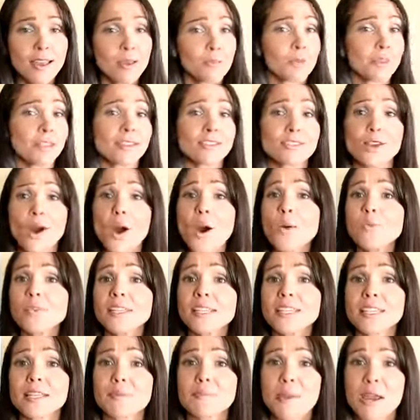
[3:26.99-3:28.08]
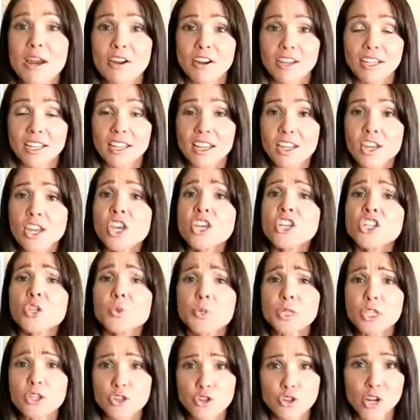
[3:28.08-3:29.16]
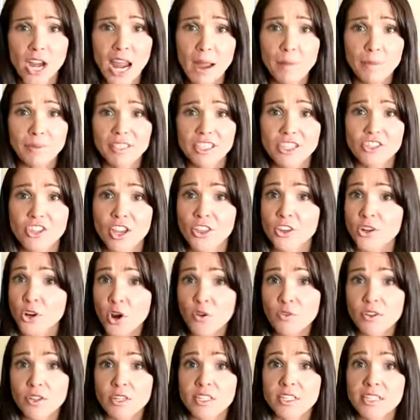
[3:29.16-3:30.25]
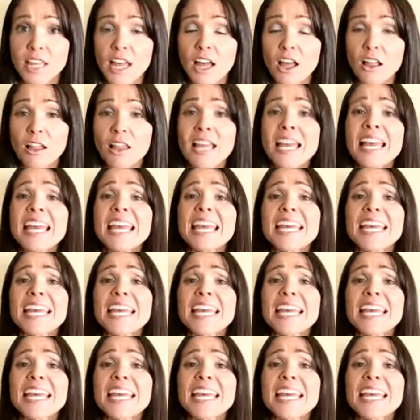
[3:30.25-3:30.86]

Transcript: Because only in America do we trample each other over a sale